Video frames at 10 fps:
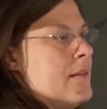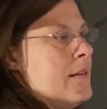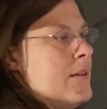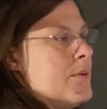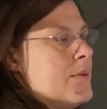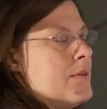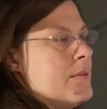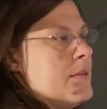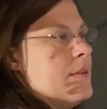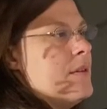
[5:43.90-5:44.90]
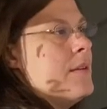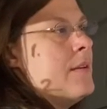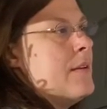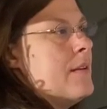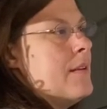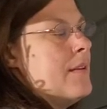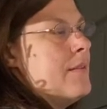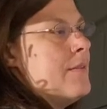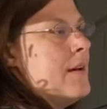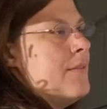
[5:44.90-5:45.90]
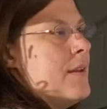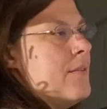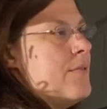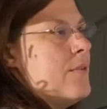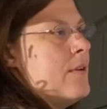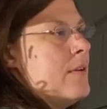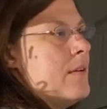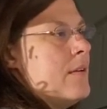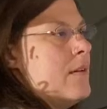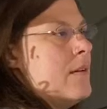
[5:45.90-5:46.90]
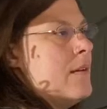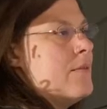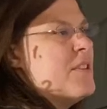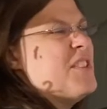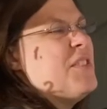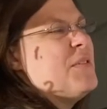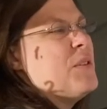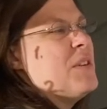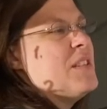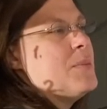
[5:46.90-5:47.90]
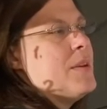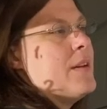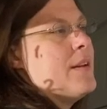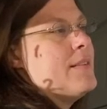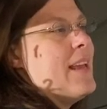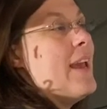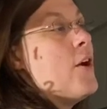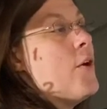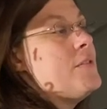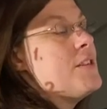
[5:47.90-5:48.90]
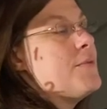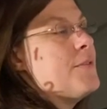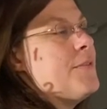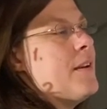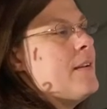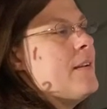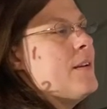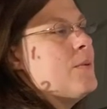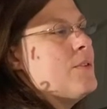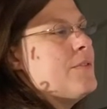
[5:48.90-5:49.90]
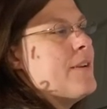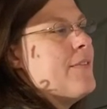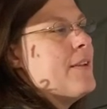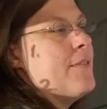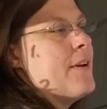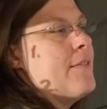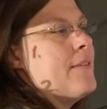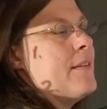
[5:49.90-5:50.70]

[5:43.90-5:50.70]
equals 5 times 4. We'll just do 4 just because. And oh, just for fun, we'll do 5 times 5.